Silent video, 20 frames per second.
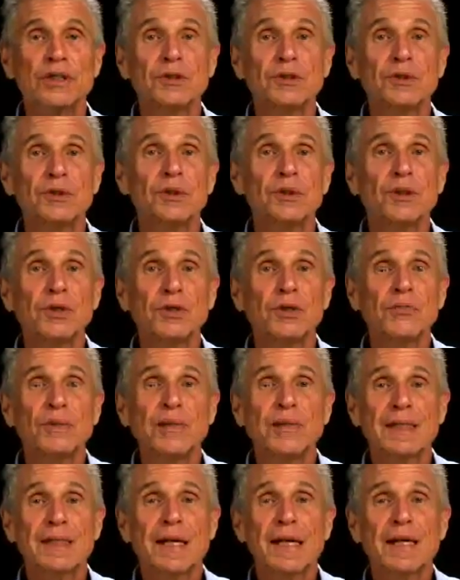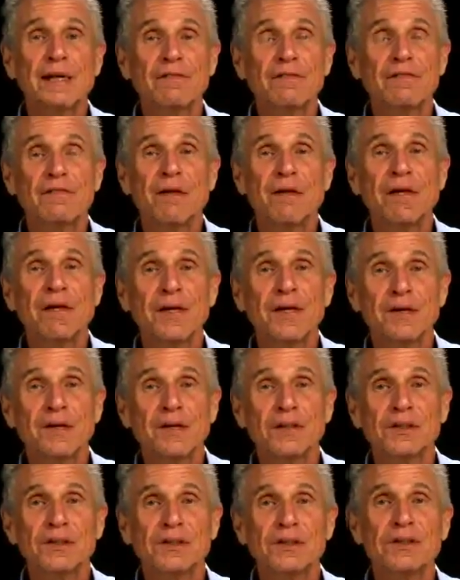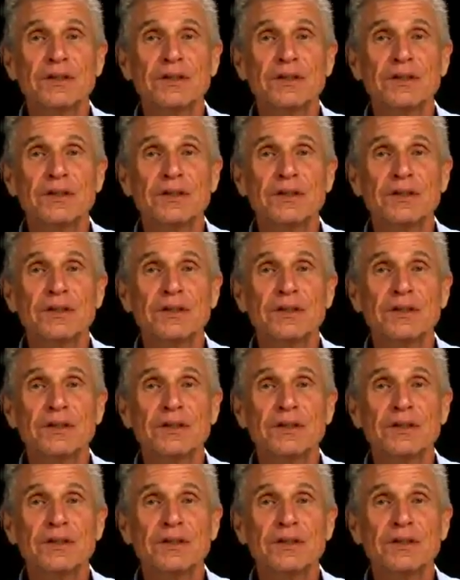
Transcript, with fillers: into human like figures,